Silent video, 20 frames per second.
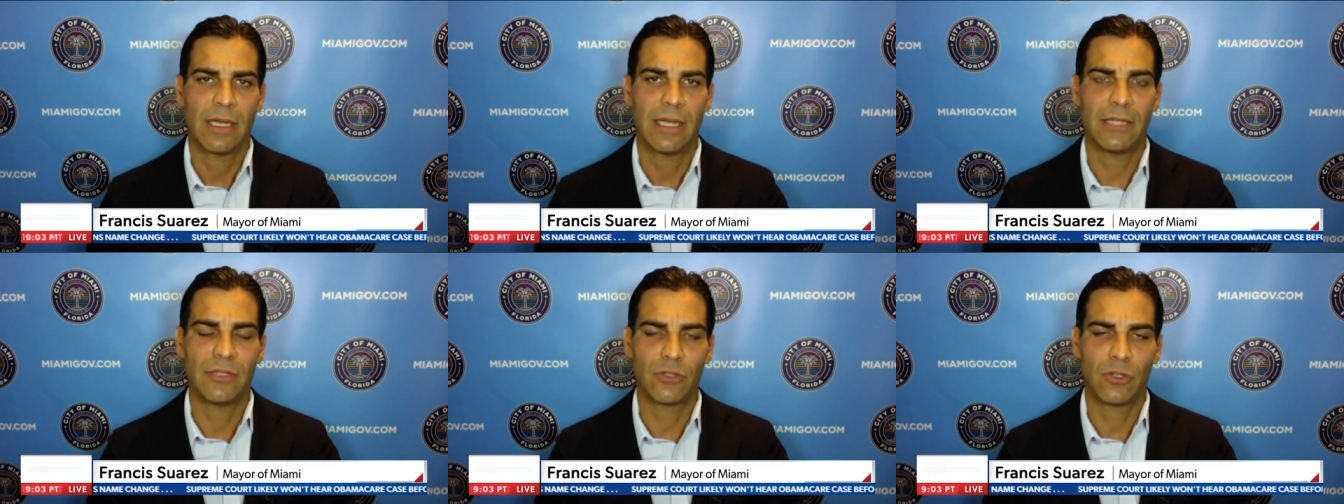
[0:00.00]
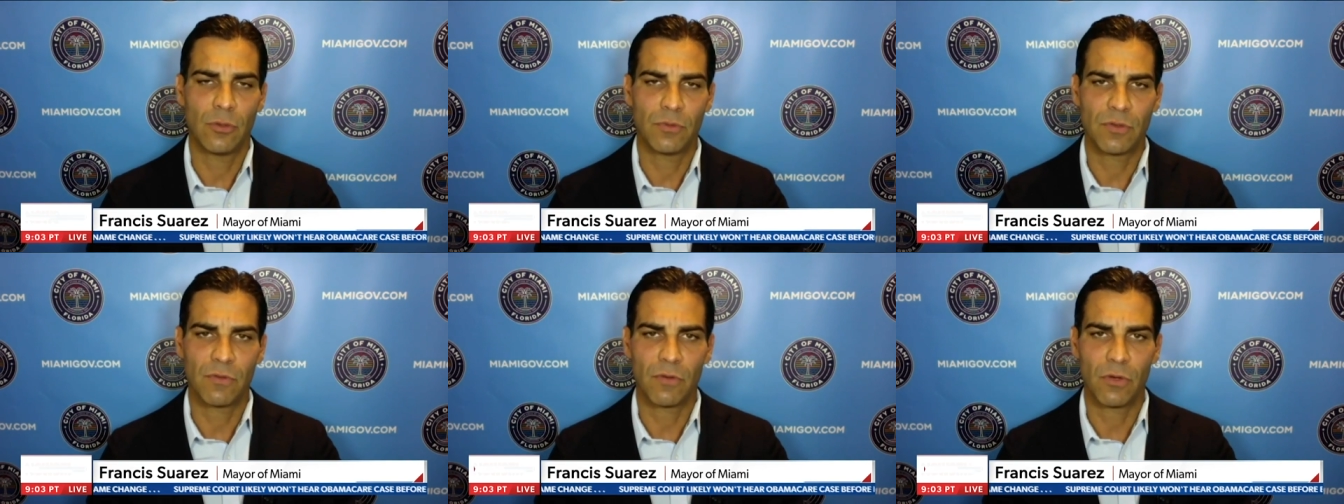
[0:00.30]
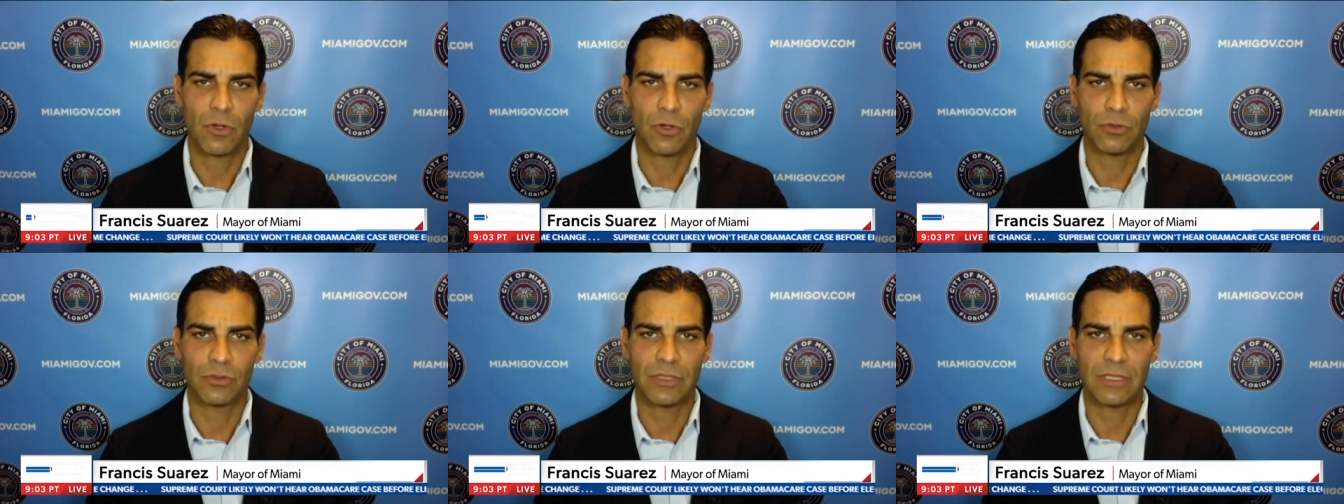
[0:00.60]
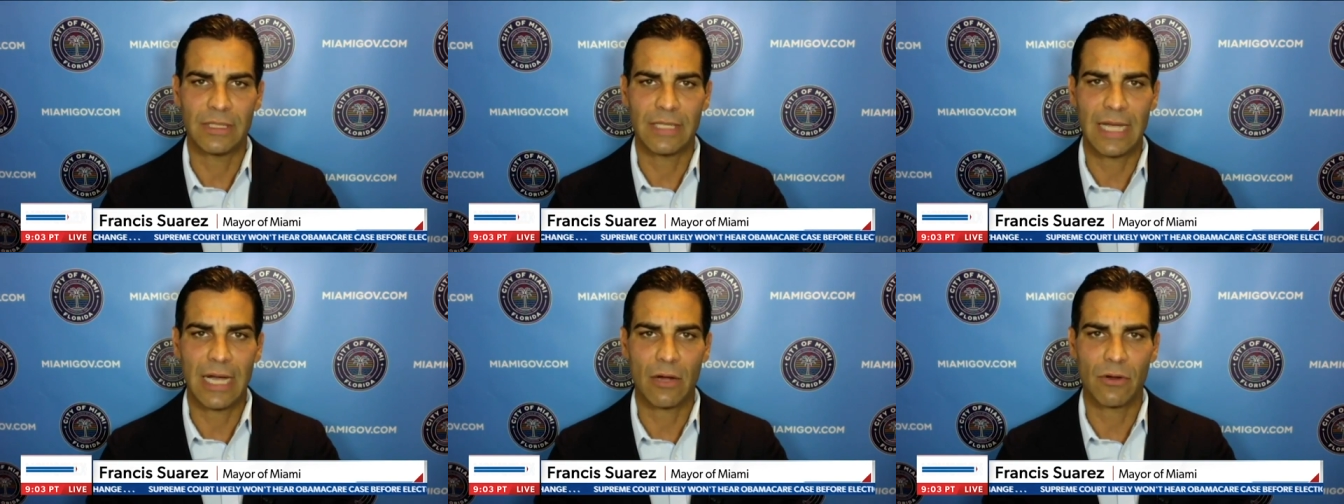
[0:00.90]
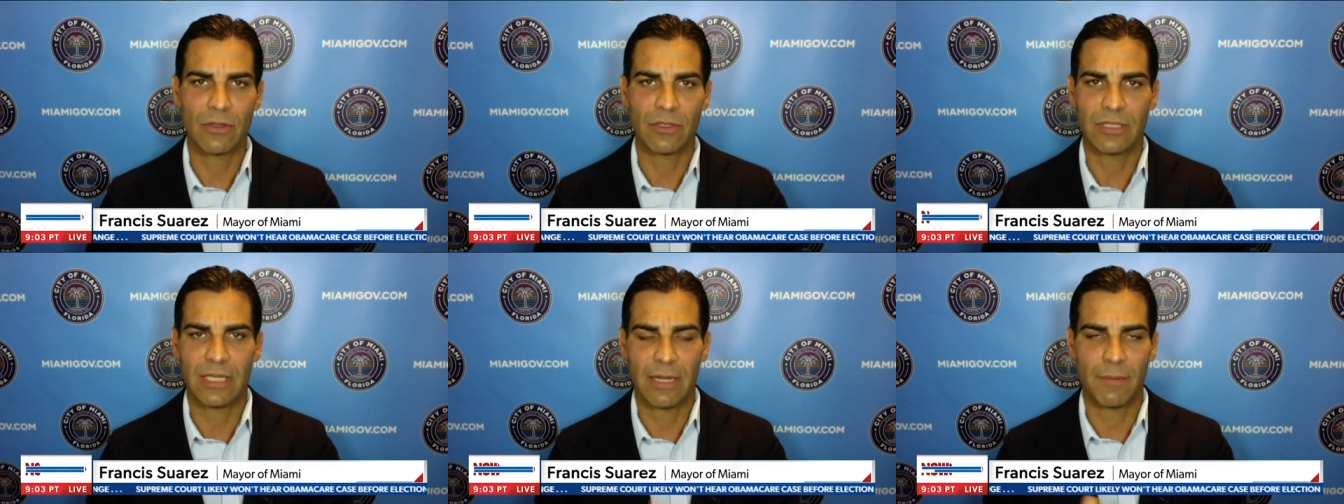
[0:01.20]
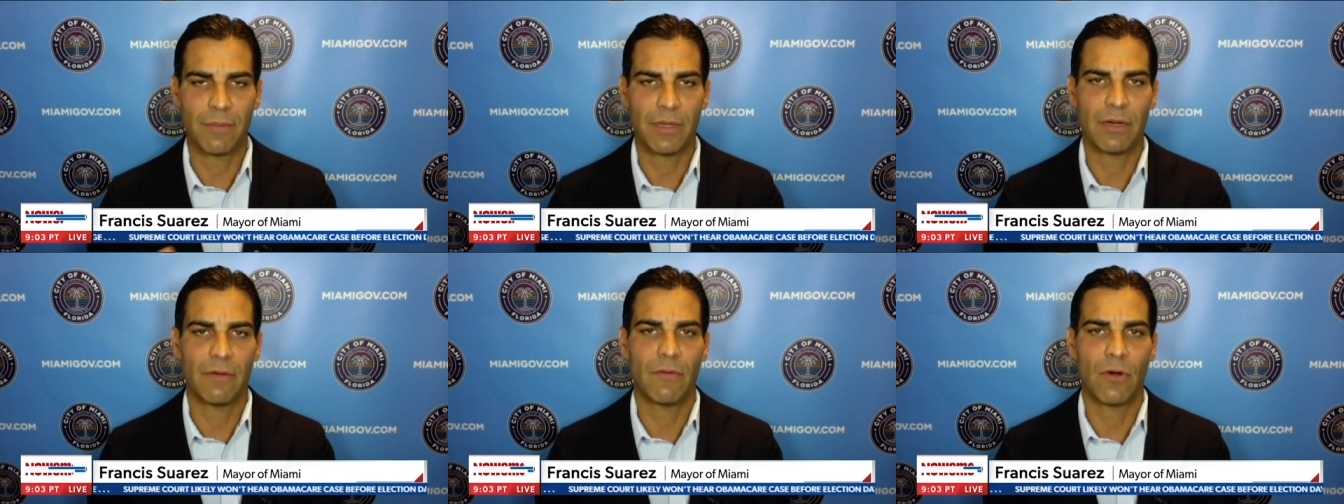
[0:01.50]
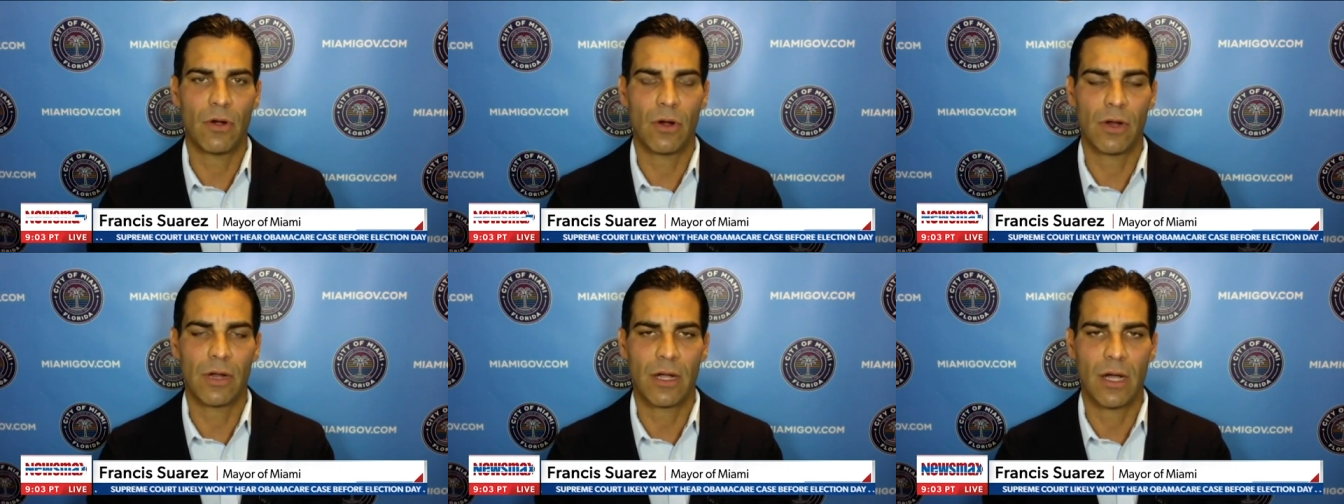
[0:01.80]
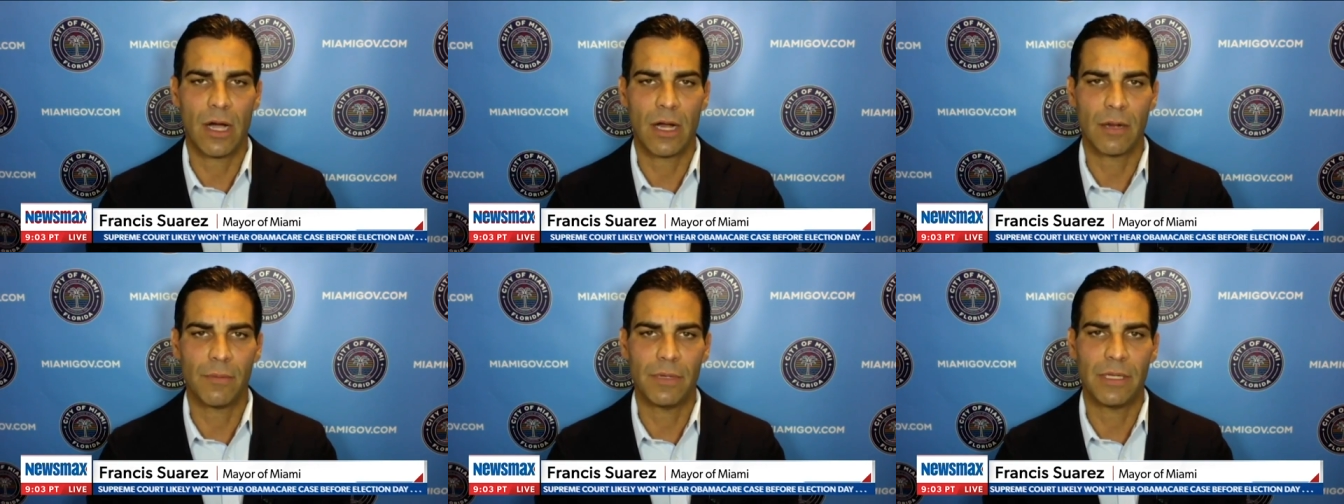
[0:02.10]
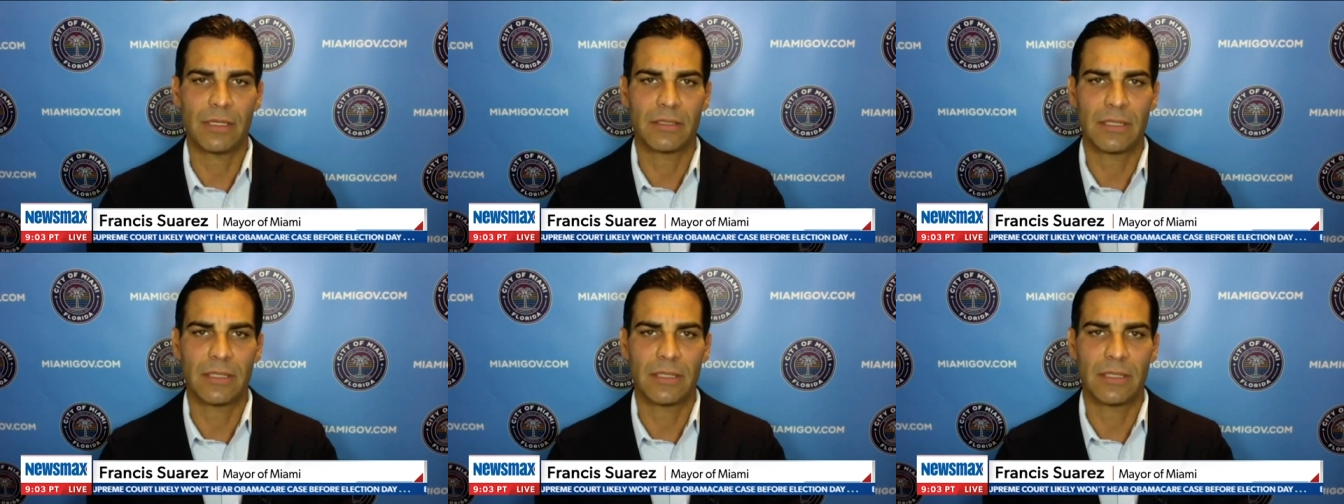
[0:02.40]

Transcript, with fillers: in terms of closing down a segment of our economy,